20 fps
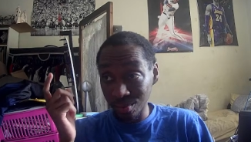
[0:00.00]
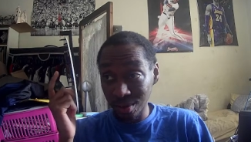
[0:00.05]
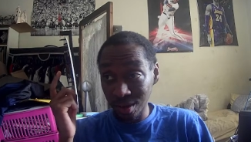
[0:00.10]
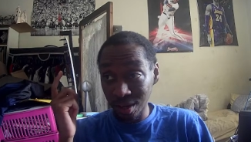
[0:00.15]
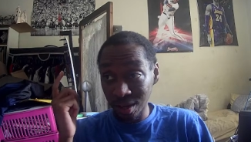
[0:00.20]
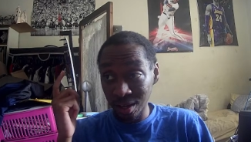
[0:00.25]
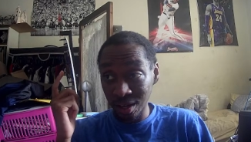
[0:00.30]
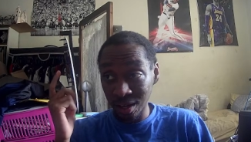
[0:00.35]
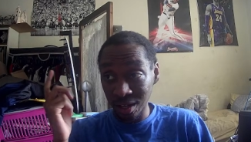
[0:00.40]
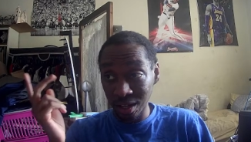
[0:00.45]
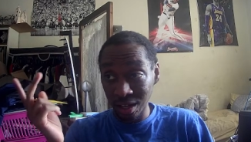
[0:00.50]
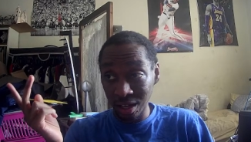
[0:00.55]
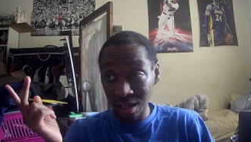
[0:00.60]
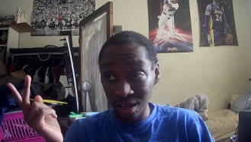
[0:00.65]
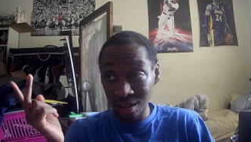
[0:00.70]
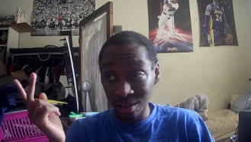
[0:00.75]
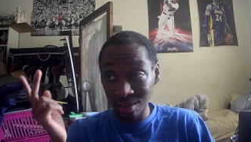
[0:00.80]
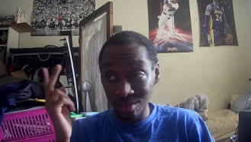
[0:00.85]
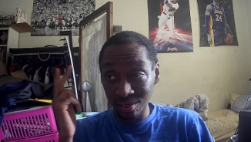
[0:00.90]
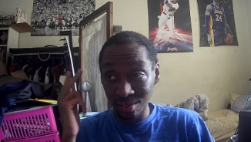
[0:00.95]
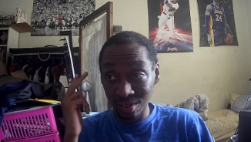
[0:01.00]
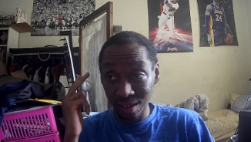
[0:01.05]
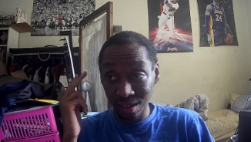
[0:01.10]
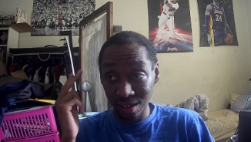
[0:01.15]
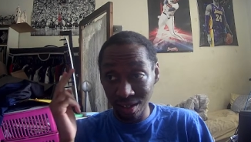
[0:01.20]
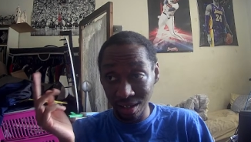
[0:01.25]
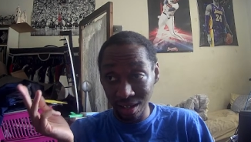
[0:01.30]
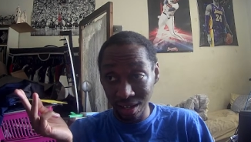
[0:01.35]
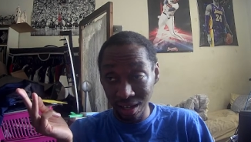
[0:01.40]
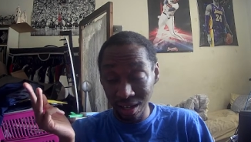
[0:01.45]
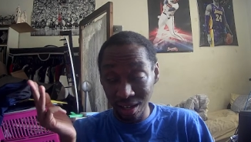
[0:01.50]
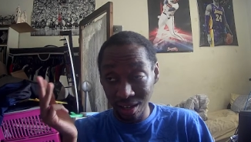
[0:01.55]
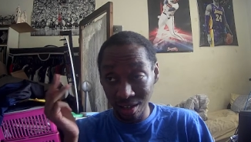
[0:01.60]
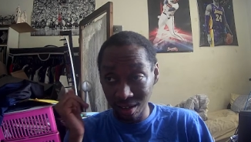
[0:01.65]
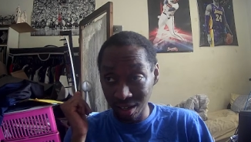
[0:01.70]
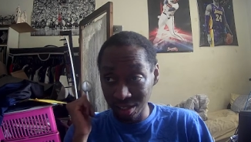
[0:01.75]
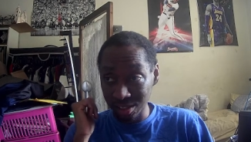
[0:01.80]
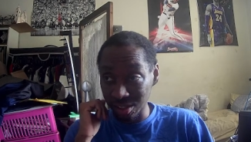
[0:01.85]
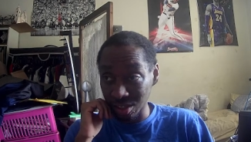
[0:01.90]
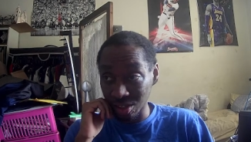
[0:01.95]
and again and again.
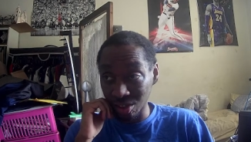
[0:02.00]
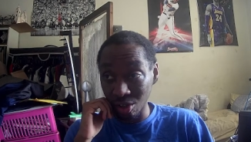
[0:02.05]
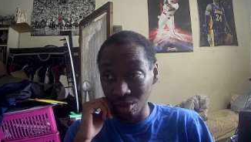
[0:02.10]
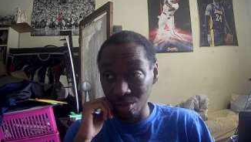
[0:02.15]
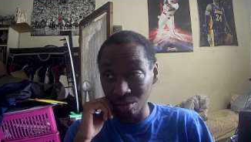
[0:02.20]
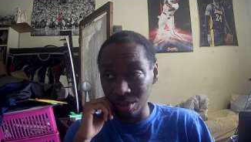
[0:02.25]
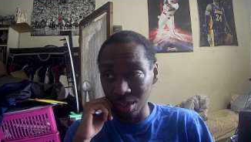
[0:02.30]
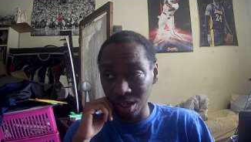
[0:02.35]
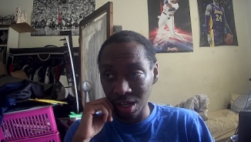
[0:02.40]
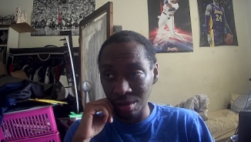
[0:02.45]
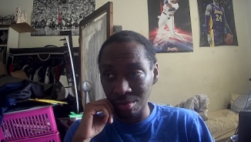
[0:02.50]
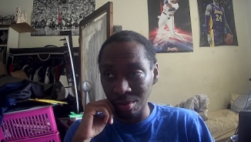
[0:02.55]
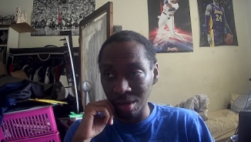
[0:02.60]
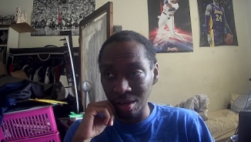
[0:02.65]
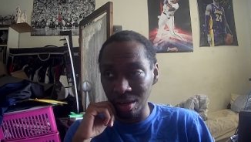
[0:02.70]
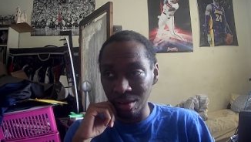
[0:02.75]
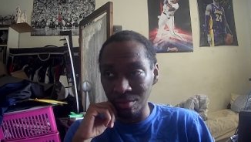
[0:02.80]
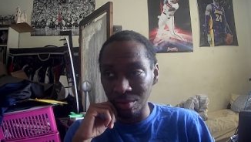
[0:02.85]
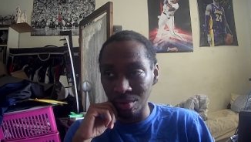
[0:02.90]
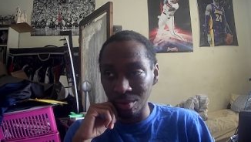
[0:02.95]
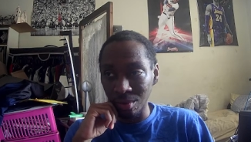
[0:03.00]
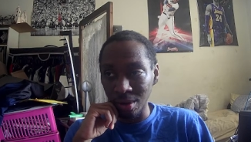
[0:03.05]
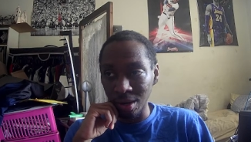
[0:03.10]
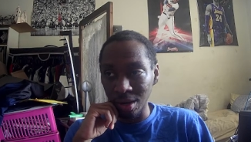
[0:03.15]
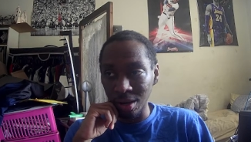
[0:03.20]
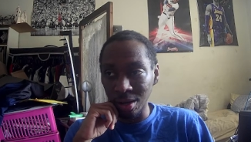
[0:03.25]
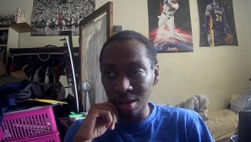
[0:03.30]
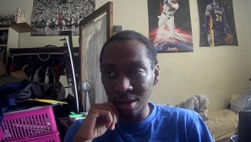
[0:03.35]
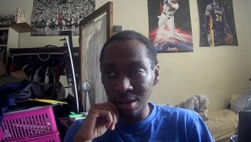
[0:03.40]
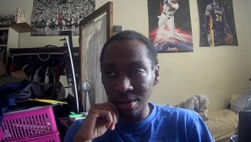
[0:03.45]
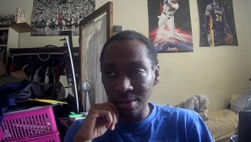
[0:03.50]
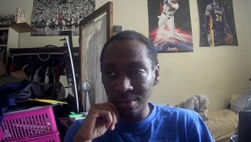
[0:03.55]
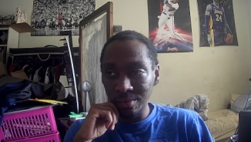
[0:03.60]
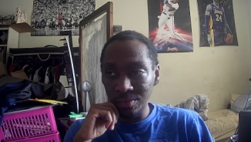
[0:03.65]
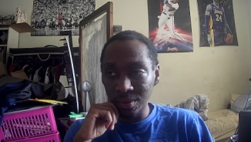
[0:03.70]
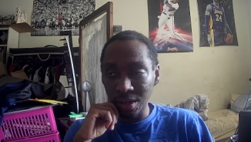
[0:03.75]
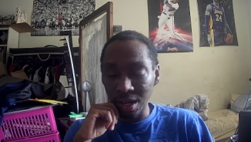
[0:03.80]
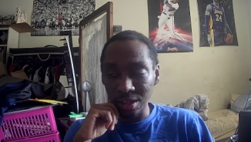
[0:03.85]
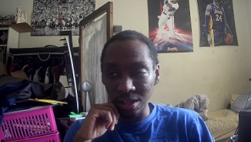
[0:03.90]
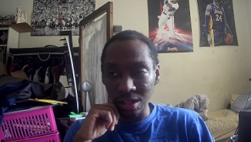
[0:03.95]
That's the third time they've given it away.
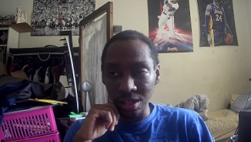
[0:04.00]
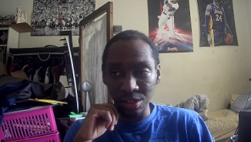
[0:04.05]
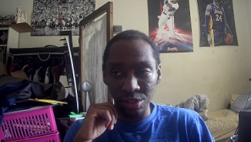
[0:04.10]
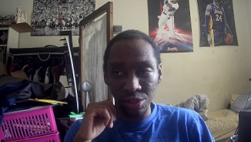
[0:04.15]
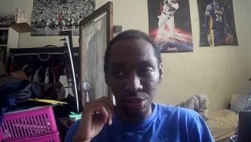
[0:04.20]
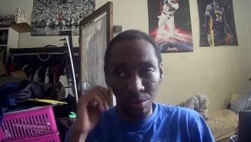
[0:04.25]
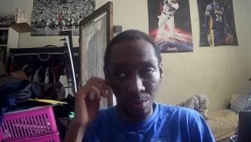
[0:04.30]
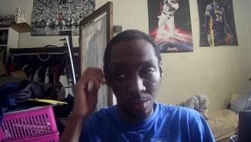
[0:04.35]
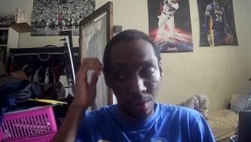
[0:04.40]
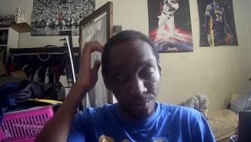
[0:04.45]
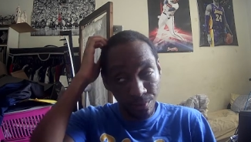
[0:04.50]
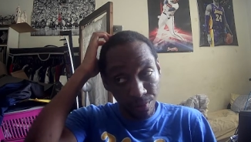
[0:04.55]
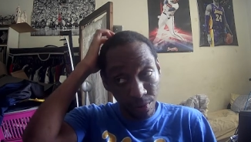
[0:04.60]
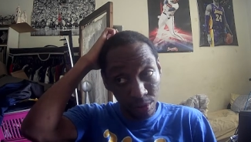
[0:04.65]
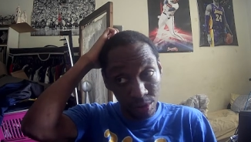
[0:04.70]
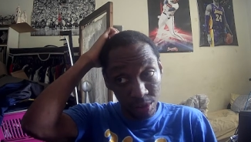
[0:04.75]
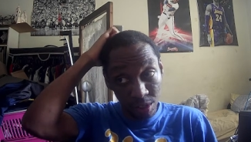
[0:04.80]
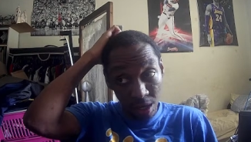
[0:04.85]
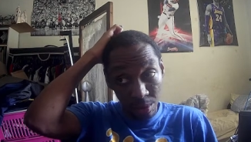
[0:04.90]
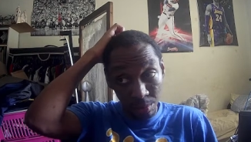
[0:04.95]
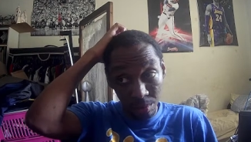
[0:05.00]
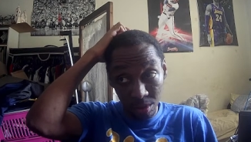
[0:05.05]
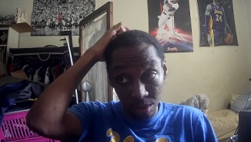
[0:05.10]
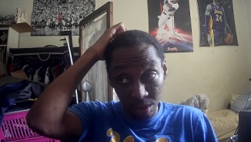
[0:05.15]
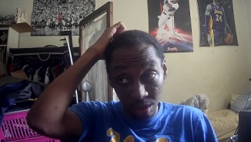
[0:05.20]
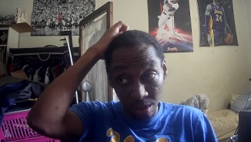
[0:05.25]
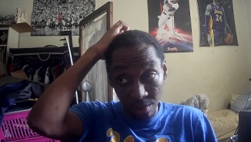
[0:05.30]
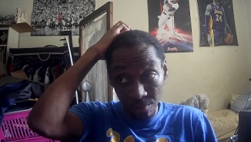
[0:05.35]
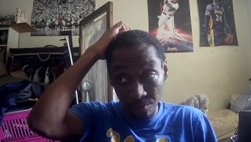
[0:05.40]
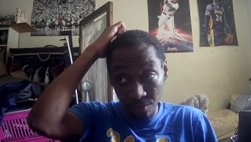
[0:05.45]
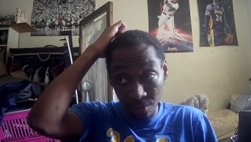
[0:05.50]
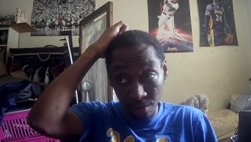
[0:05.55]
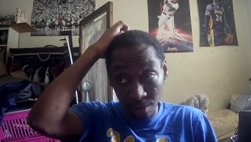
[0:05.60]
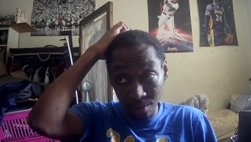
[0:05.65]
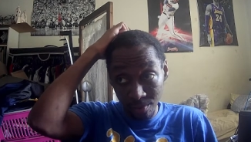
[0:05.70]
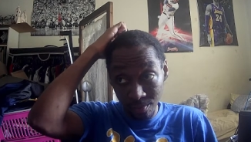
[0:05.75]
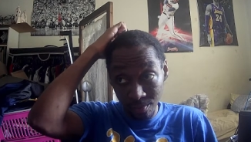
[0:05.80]
I thought he should have went first time with his left foot.